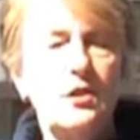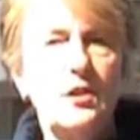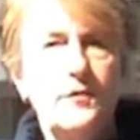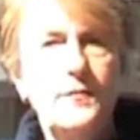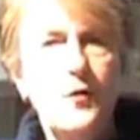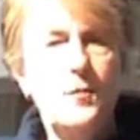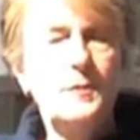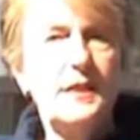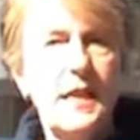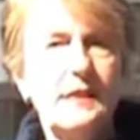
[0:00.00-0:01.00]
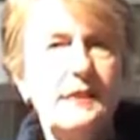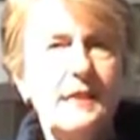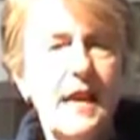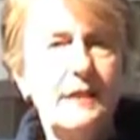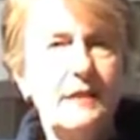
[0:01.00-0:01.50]
conform to that
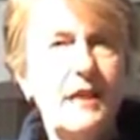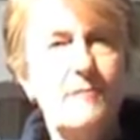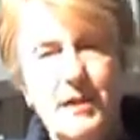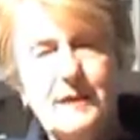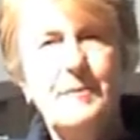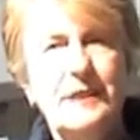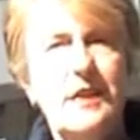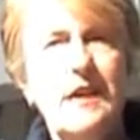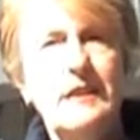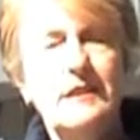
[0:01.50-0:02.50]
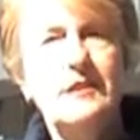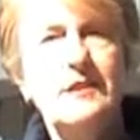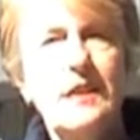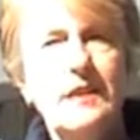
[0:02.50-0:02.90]
standard, they must be changed.